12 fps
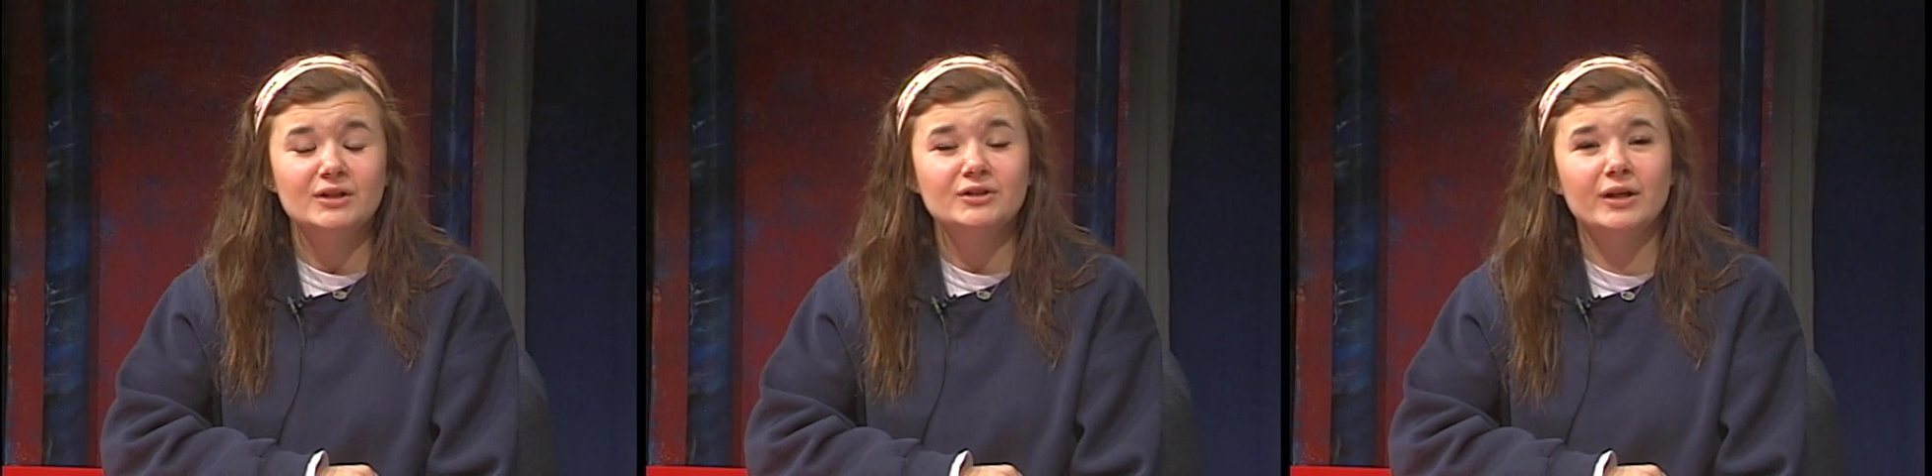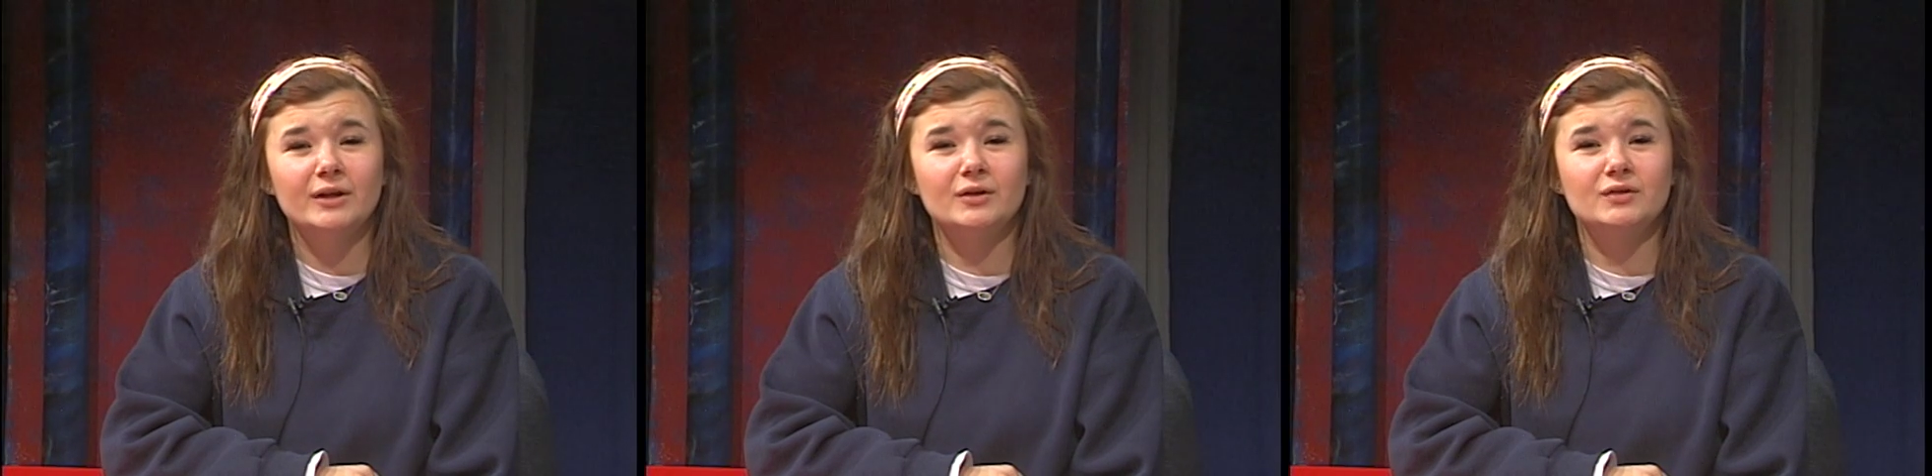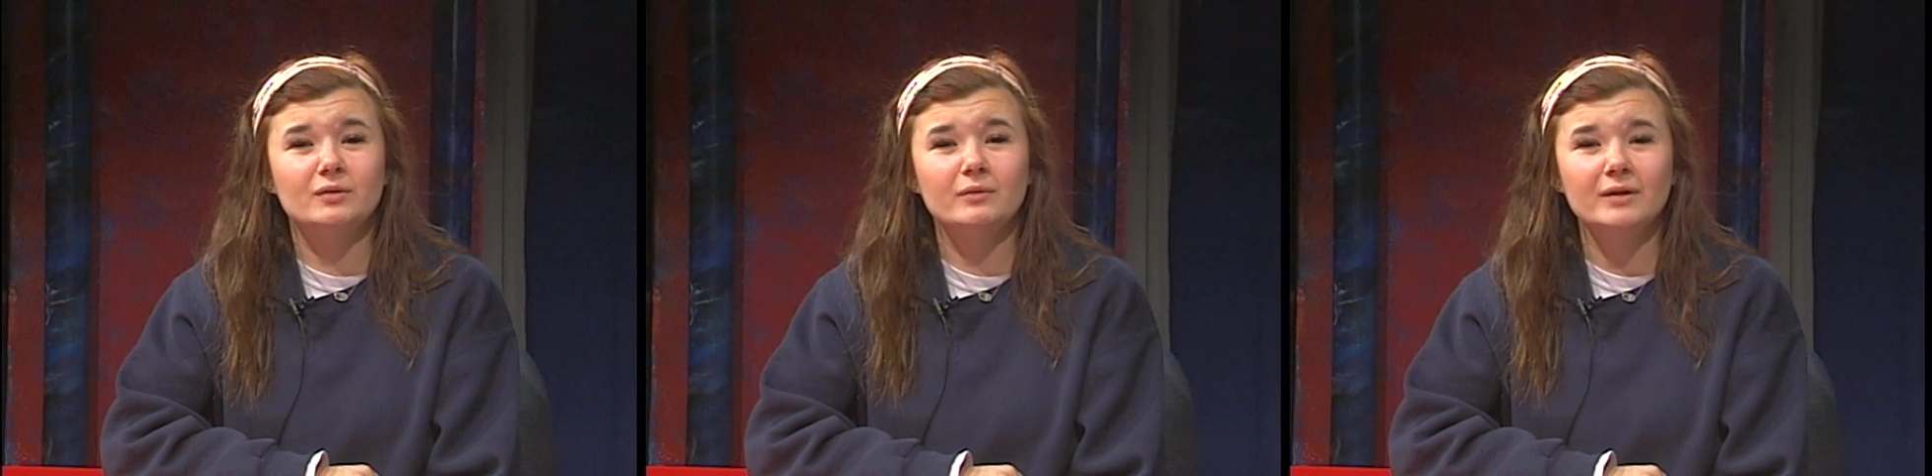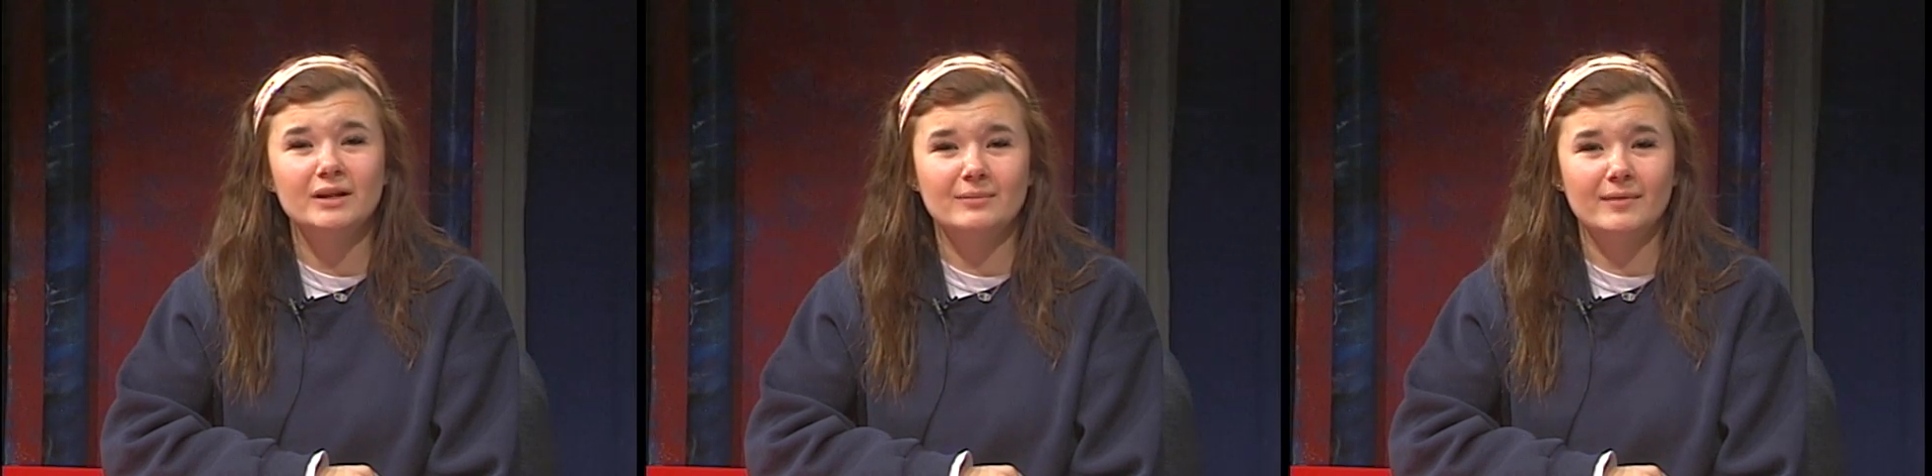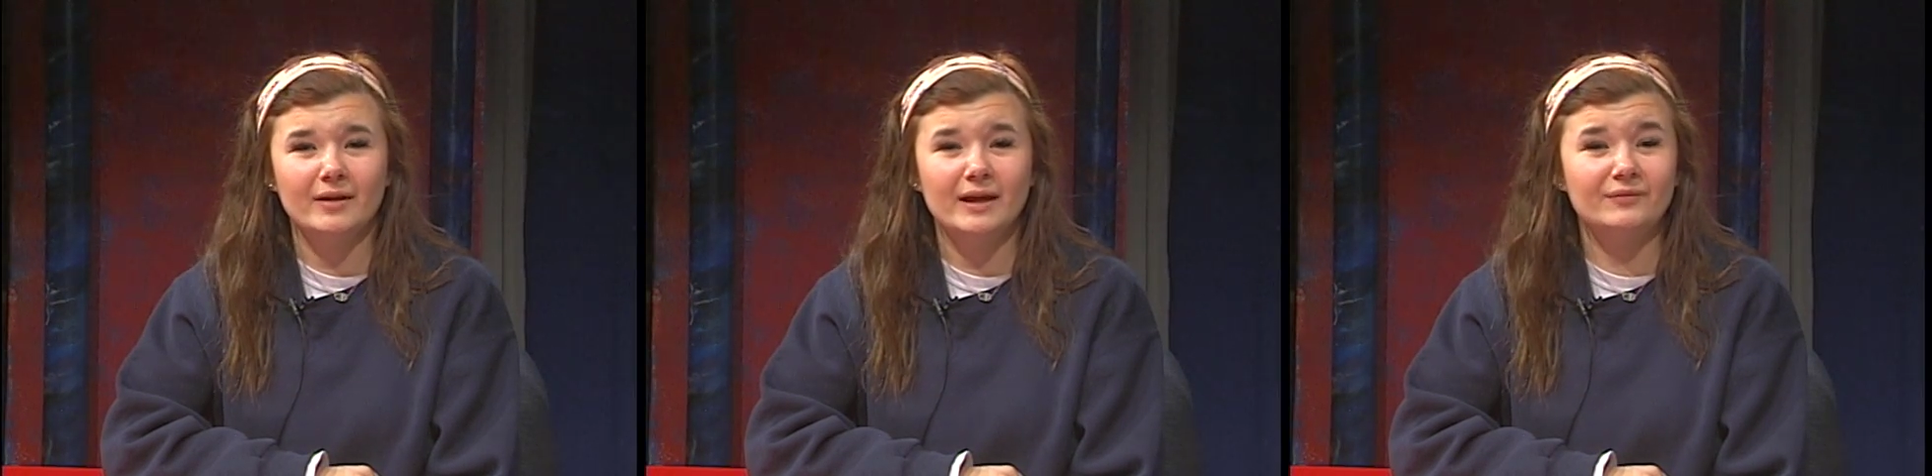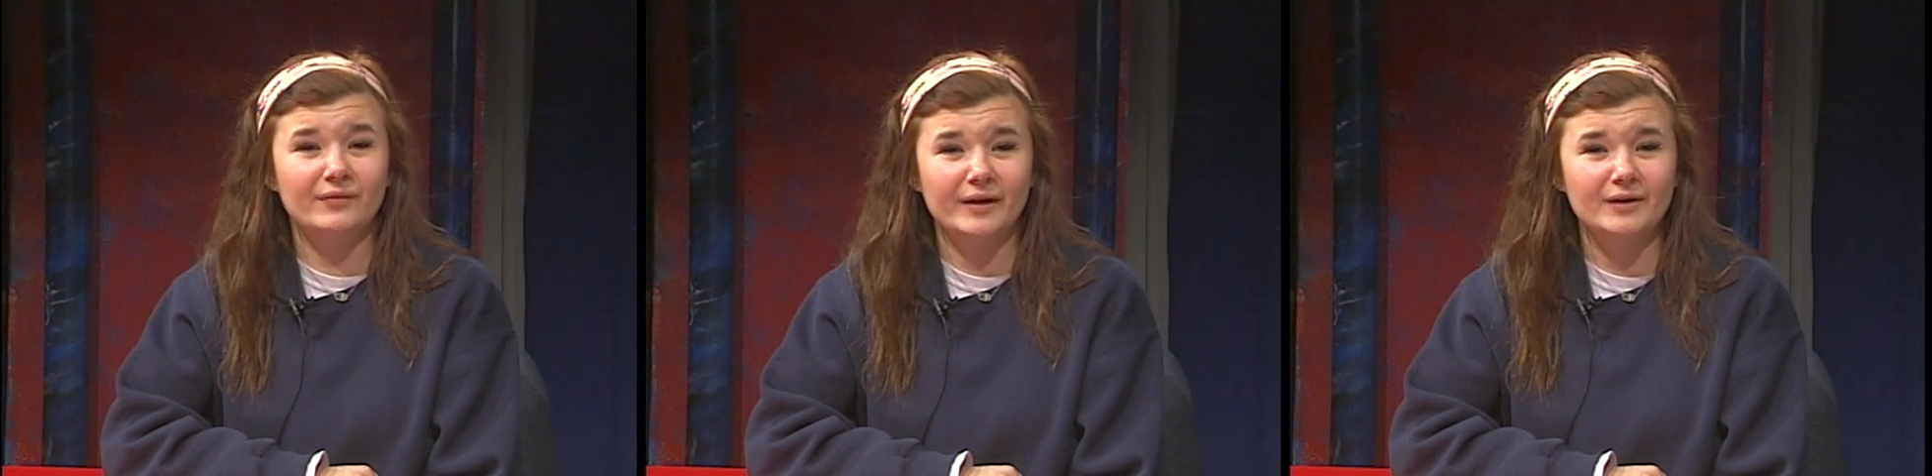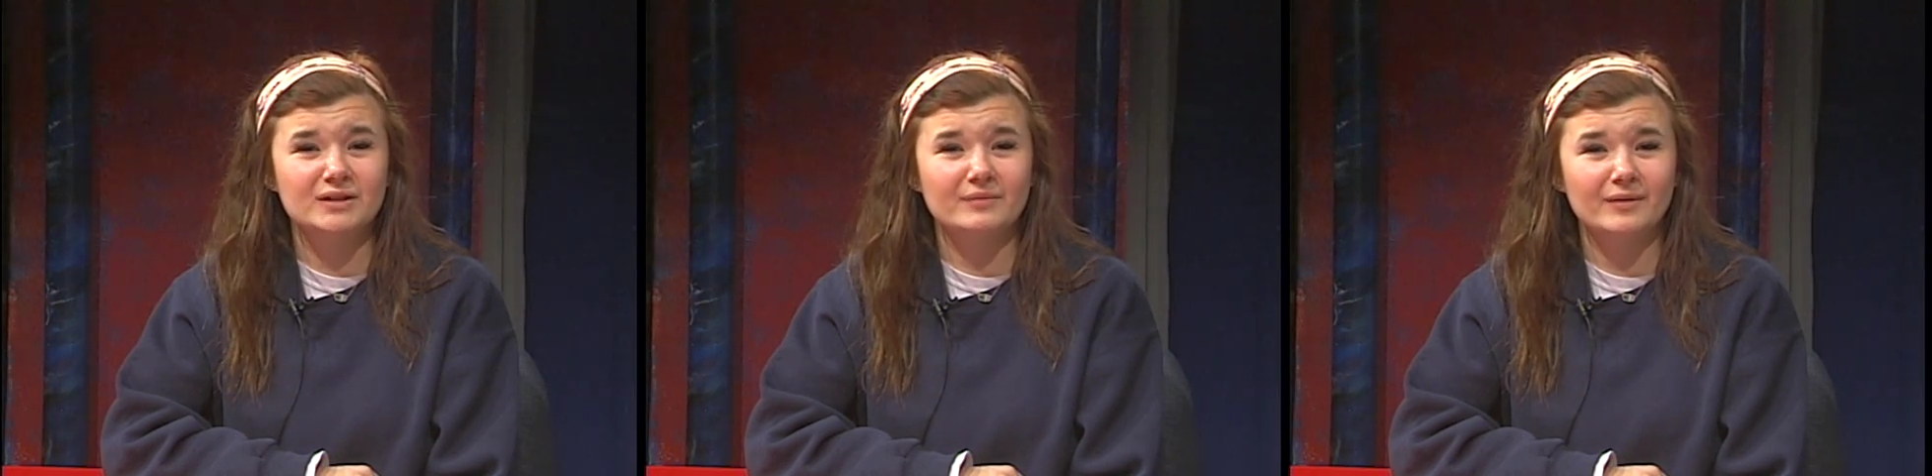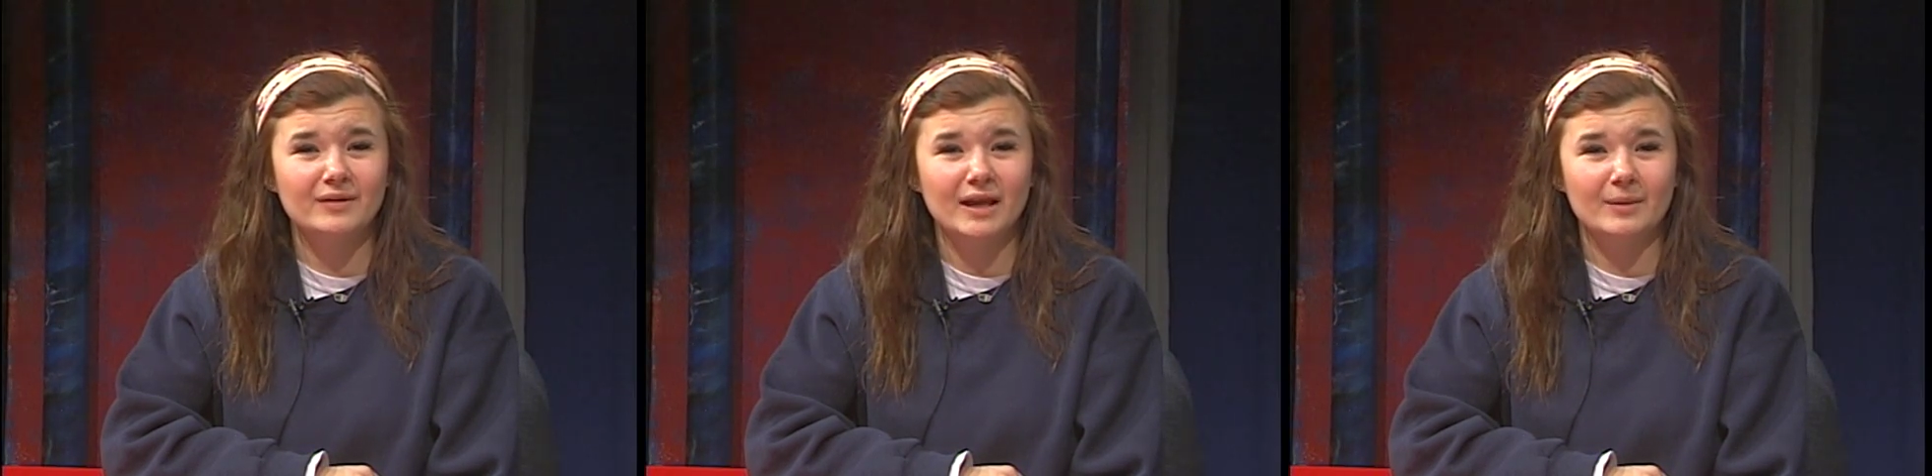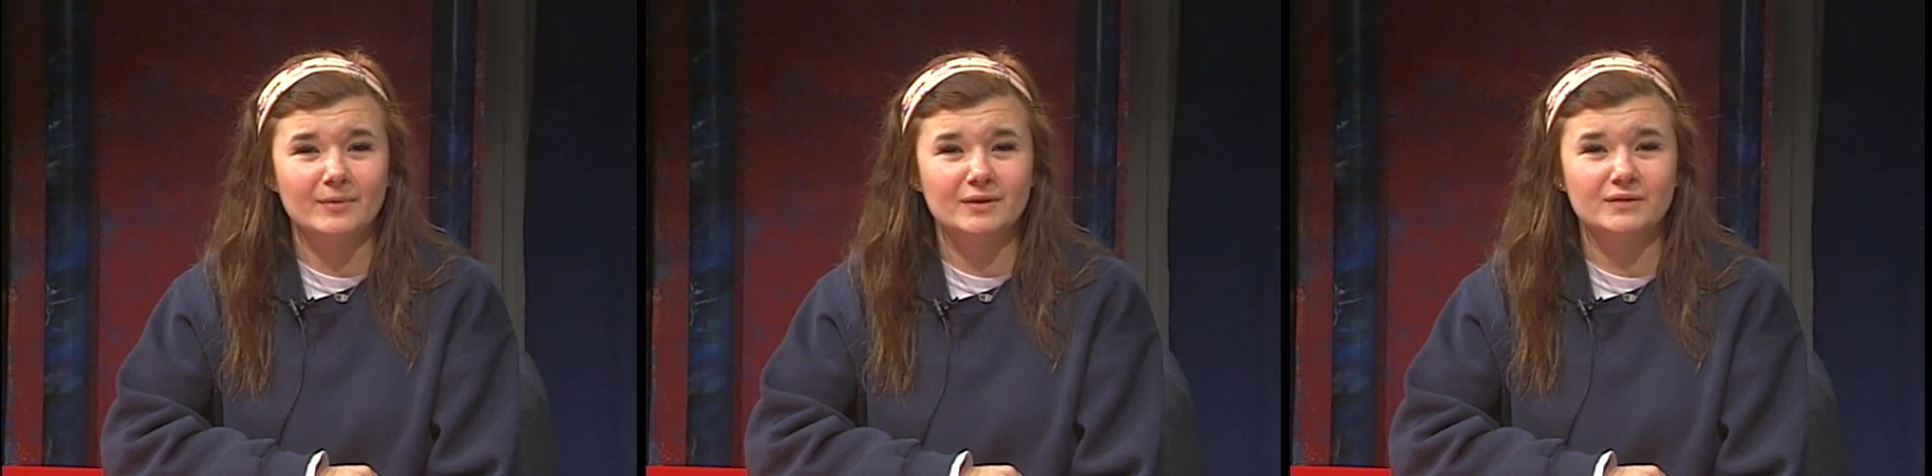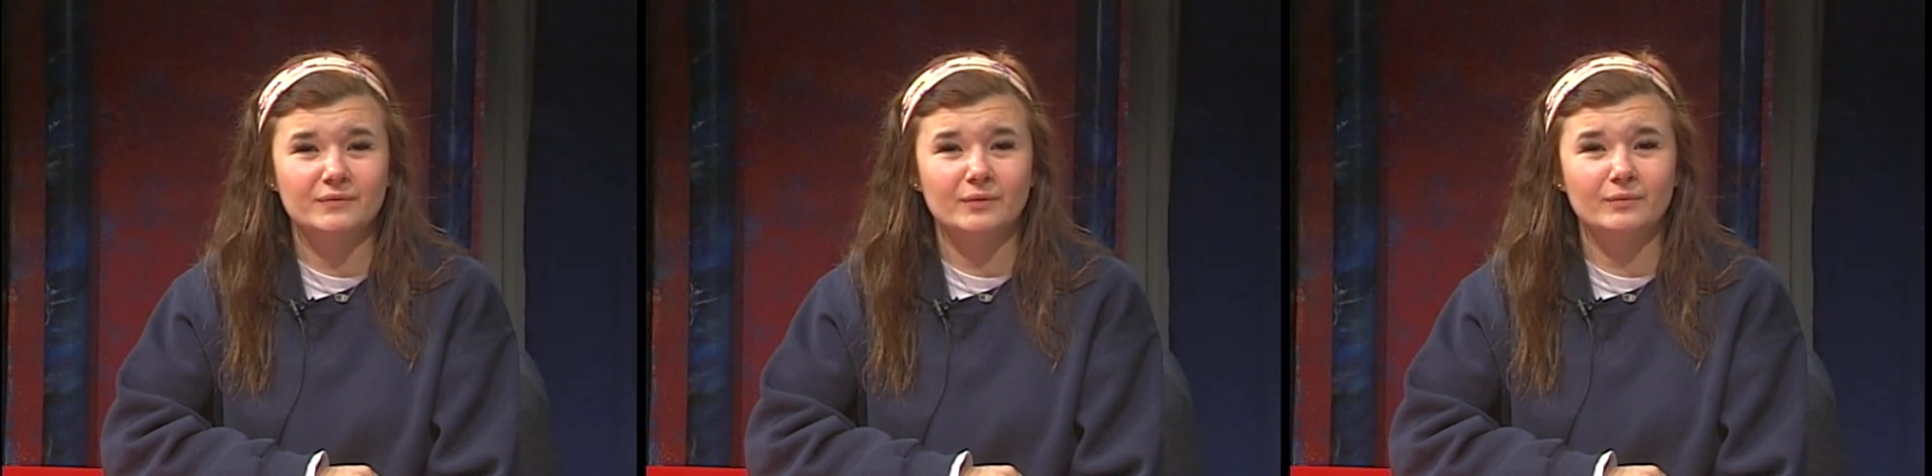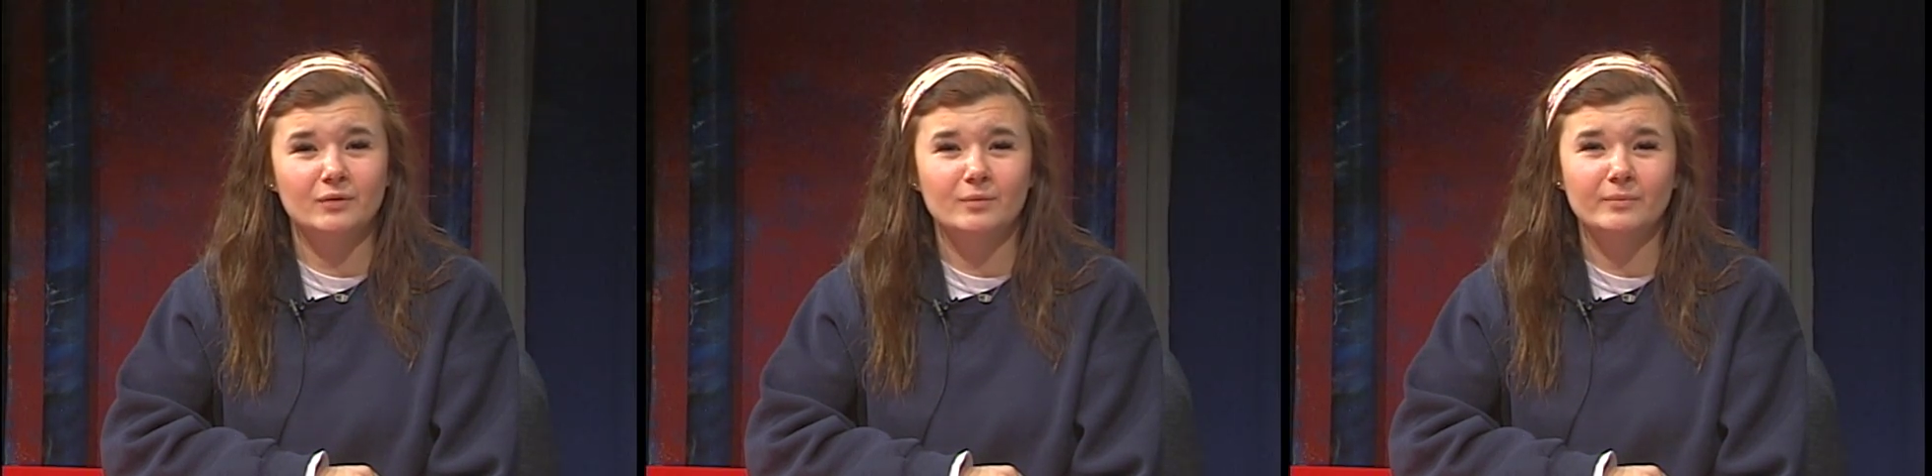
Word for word: Check your school email and flyers around campus for room